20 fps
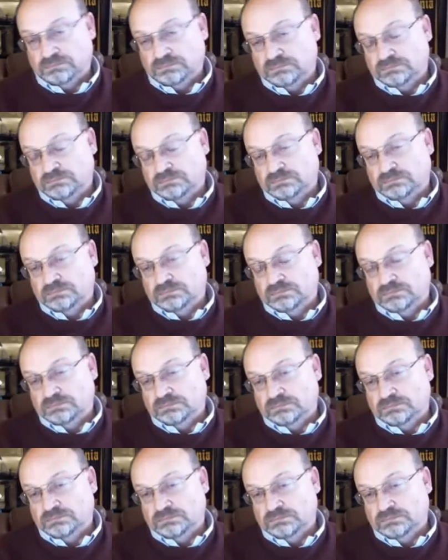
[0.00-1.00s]

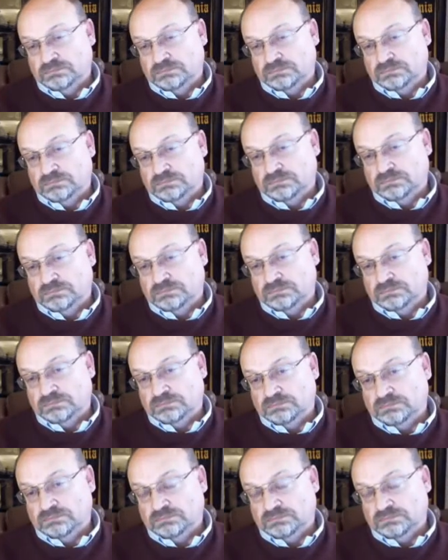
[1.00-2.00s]

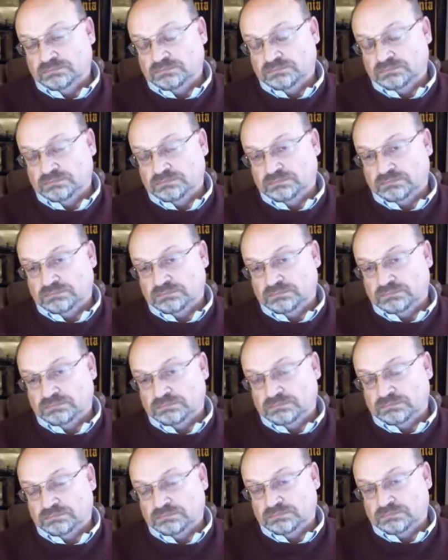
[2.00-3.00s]

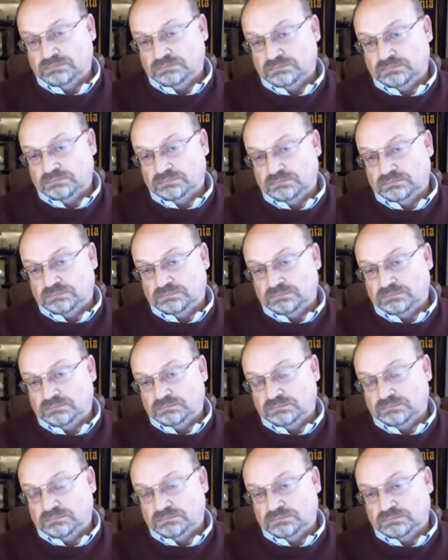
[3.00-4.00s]

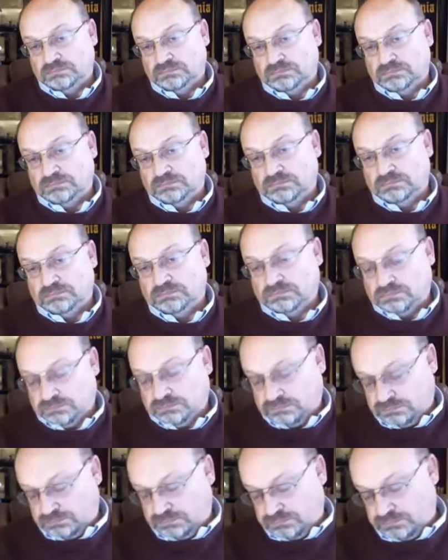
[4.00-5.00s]

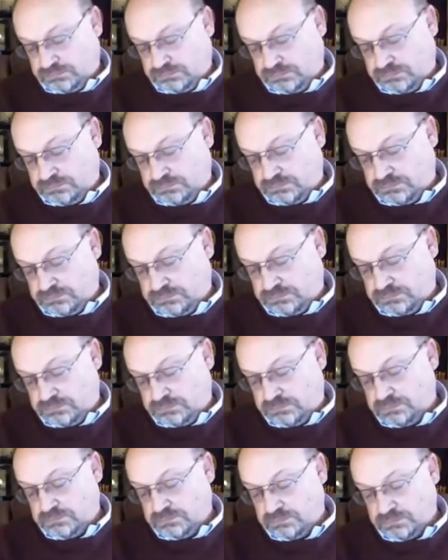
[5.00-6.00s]

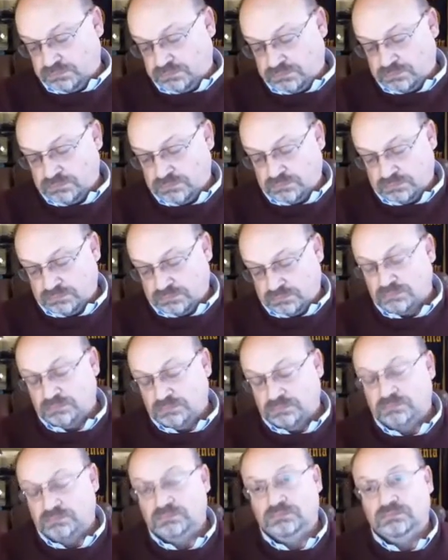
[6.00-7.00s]

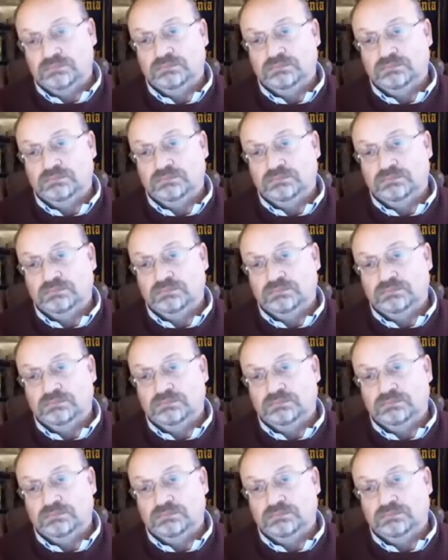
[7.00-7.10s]
This person isn't speaking.